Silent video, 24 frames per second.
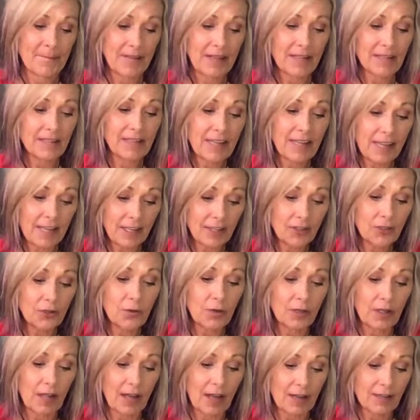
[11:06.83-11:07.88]
It's taken you
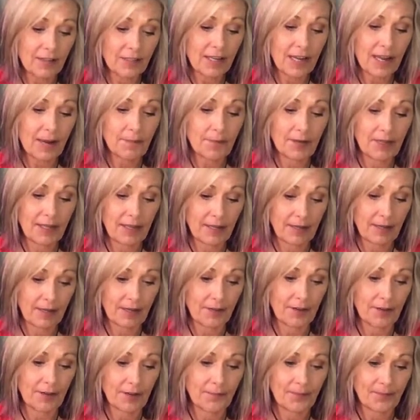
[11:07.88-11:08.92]
a long time to get
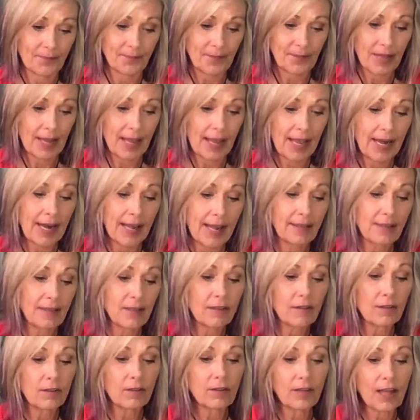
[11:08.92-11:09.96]
here. And I
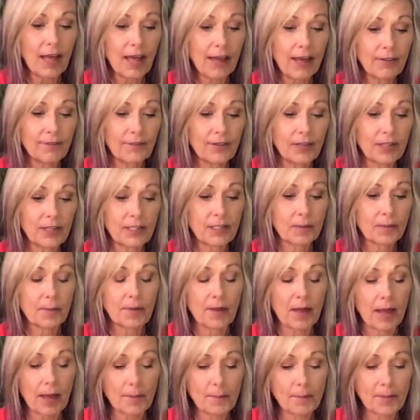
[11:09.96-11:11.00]
think a lot of it has
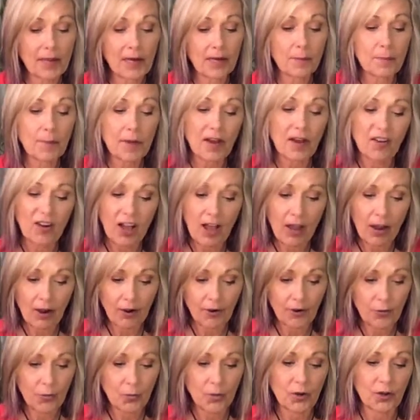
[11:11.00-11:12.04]
been about
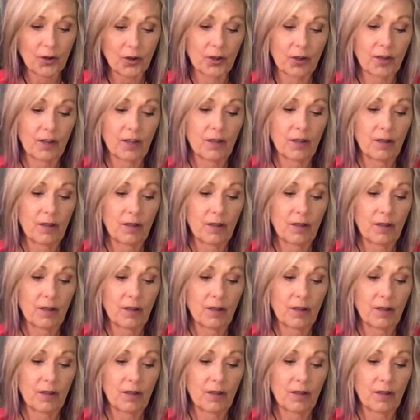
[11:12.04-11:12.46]
hard work,